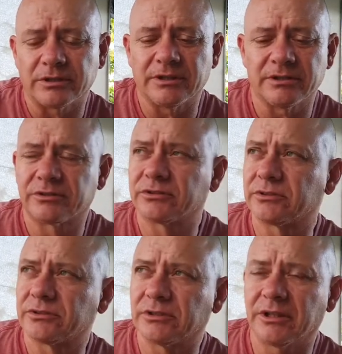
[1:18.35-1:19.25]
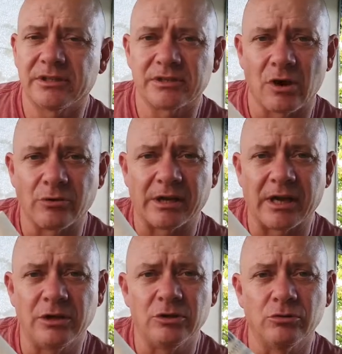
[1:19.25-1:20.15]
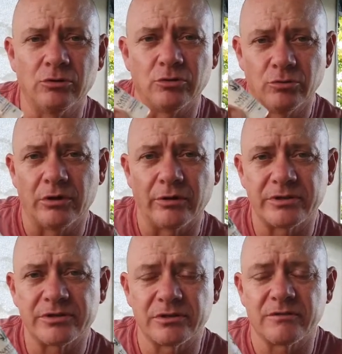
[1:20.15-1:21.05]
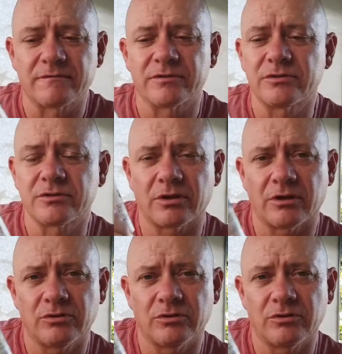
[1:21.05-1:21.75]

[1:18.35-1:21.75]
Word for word: It's it's okay. You do notice a difference.